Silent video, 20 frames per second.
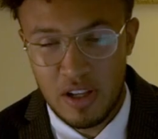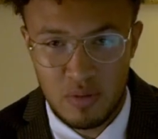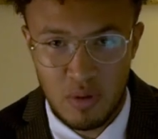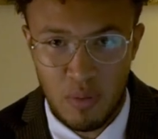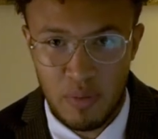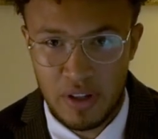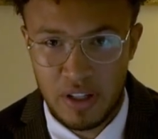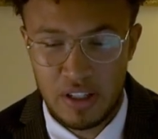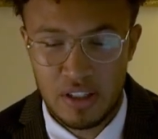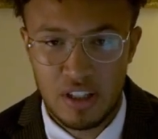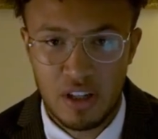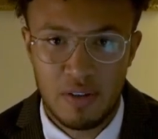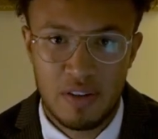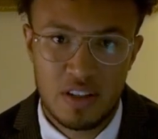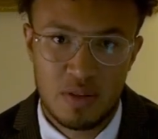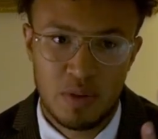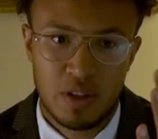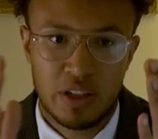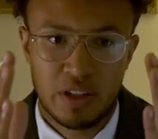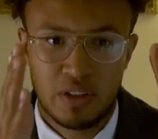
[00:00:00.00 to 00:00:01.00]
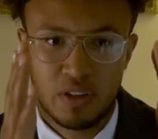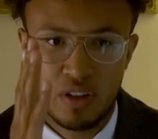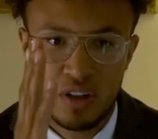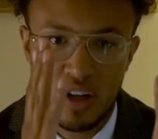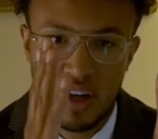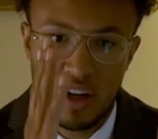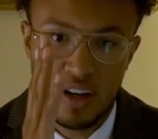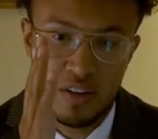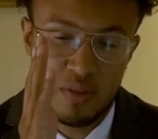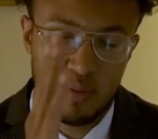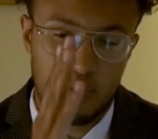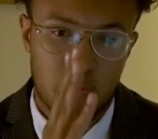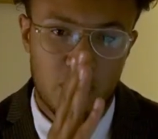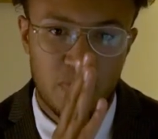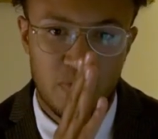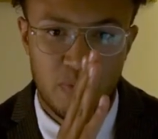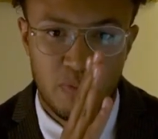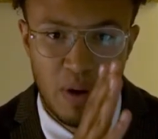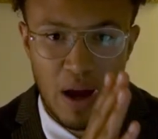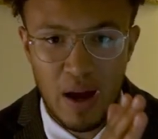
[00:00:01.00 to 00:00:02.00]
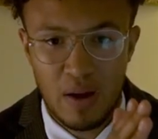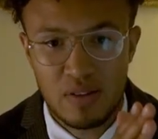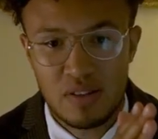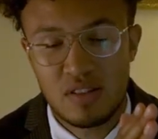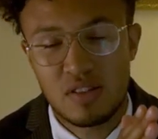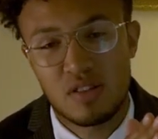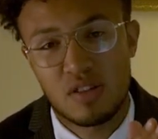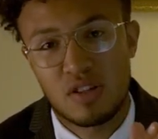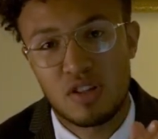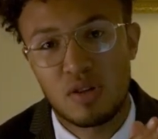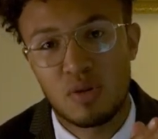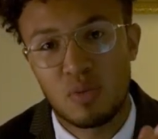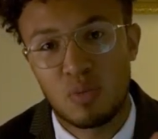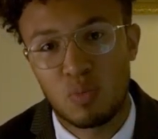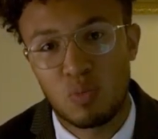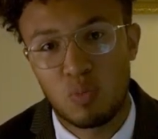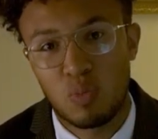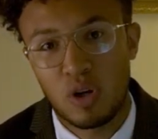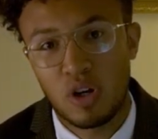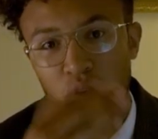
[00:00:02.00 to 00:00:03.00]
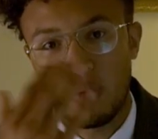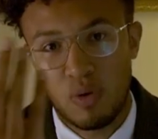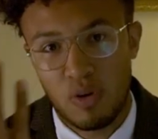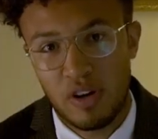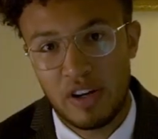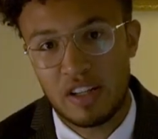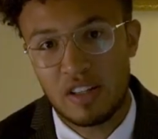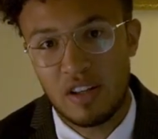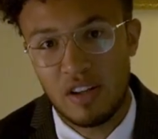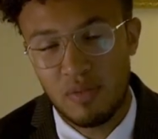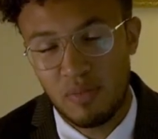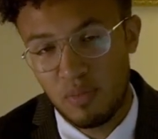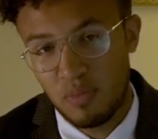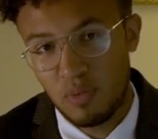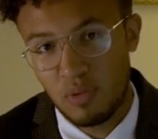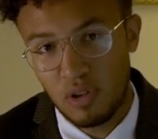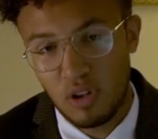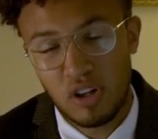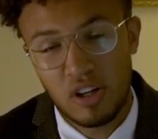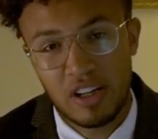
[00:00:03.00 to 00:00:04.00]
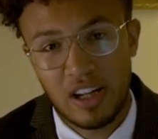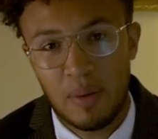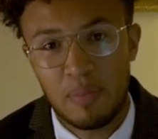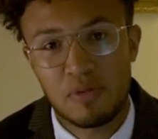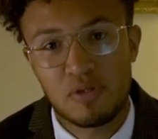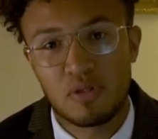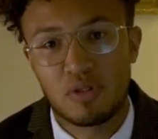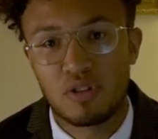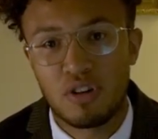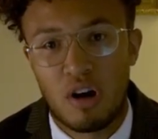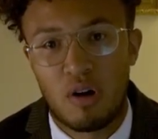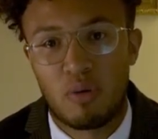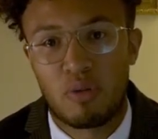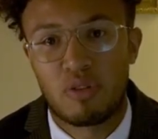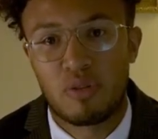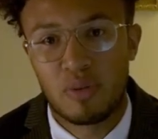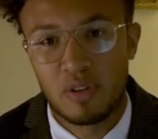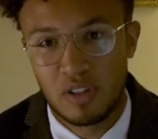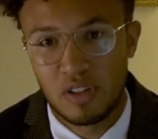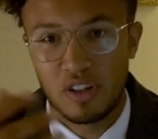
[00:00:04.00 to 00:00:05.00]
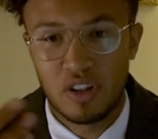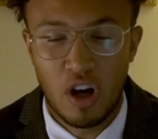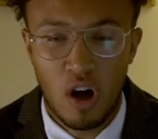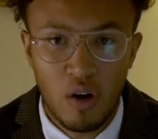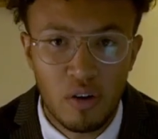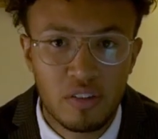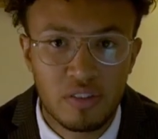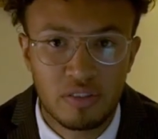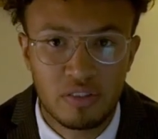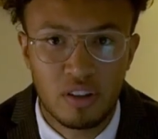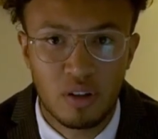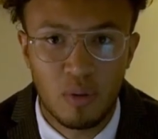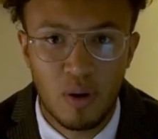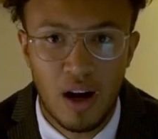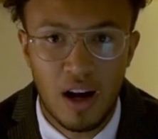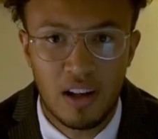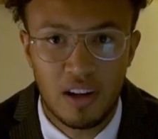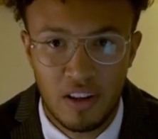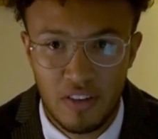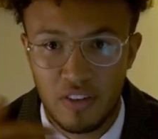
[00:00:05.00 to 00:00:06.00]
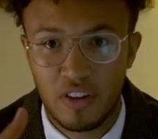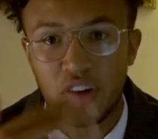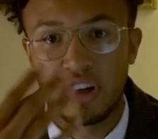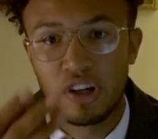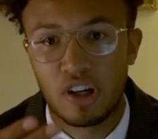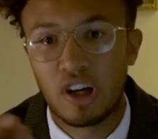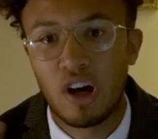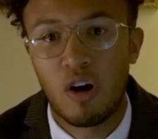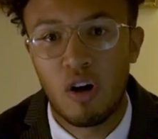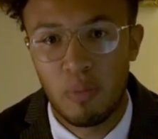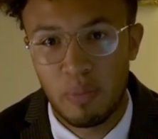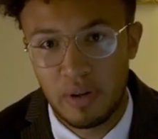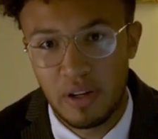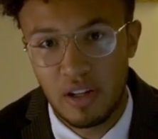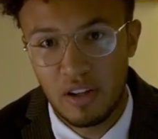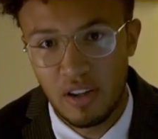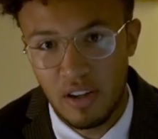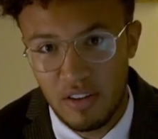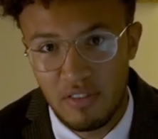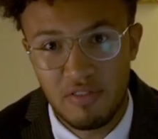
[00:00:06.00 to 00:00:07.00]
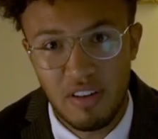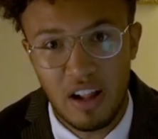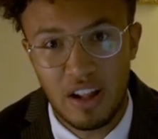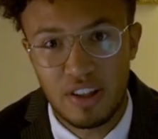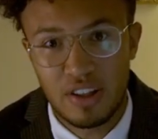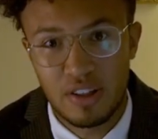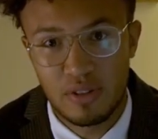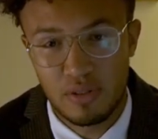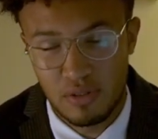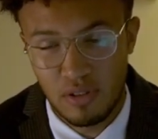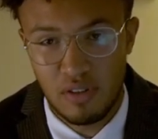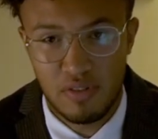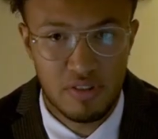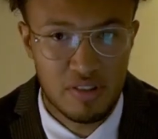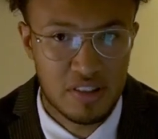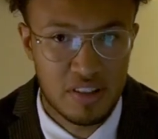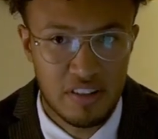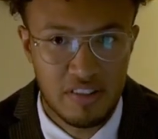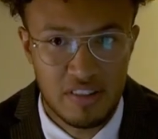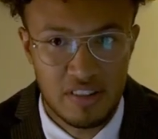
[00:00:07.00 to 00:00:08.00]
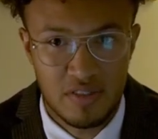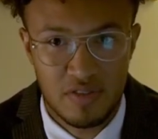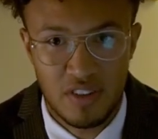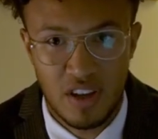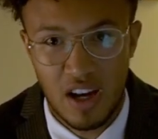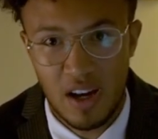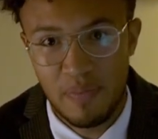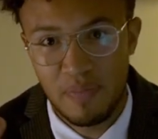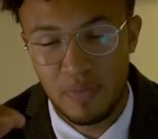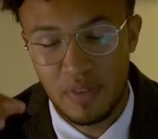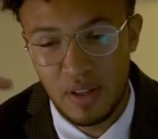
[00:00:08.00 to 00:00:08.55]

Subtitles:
what we can do is we can look at houses that we're going to want to look at capital growth. So we're looking at owning for a while and they're going to go up in value over a series of time.